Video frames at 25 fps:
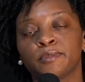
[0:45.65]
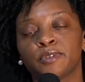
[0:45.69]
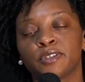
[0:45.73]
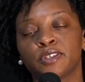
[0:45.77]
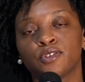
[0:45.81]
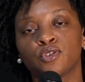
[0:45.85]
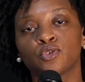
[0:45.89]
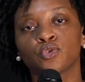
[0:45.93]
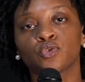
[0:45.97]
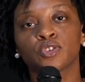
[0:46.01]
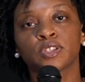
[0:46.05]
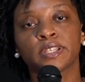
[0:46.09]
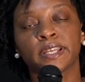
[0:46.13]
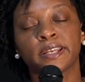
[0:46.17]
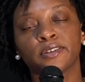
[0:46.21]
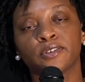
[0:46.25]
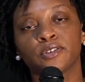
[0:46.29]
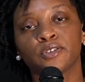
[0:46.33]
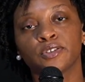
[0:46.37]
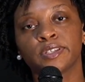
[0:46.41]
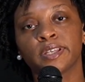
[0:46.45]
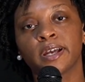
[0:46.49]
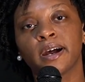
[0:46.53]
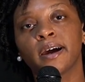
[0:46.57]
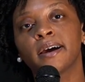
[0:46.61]
Central
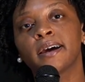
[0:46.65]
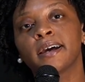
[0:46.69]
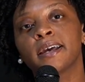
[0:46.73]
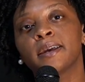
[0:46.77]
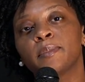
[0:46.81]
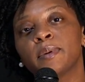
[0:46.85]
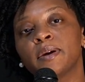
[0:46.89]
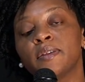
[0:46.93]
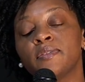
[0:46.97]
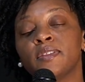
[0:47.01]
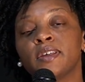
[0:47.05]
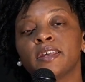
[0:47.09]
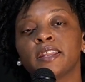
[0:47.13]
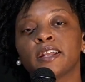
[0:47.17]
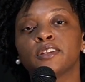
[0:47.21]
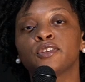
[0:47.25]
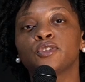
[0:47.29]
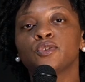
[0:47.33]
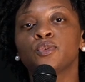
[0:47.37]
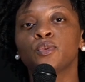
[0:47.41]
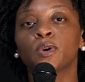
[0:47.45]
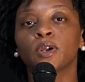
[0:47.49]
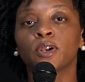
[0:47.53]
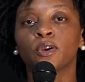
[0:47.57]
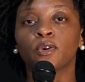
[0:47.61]
Standard Time. And then I
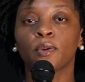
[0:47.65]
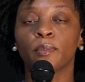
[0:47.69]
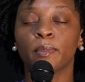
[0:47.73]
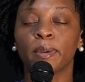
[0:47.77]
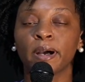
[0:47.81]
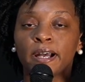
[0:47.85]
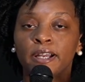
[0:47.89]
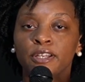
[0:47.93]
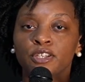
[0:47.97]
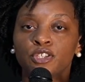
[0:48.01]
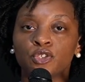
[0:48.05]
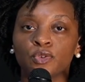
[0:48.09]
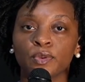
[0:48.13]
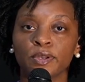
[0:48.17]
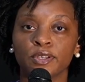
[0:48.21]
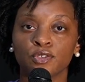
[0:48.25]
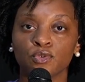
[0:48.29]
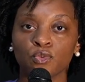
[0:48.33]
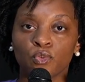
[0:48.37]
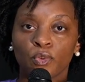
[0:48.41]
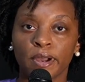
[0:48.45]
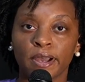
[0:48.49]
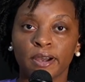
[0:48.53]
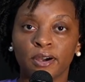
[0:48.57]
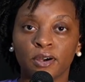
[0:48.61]
do want to remind you as
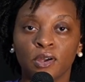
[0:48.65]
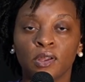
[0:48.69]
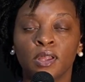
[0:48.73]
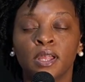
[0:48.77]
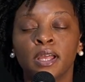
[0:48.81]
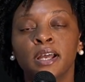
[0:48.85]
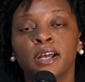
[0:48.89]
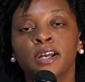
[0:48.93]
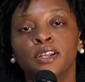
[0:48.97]
well.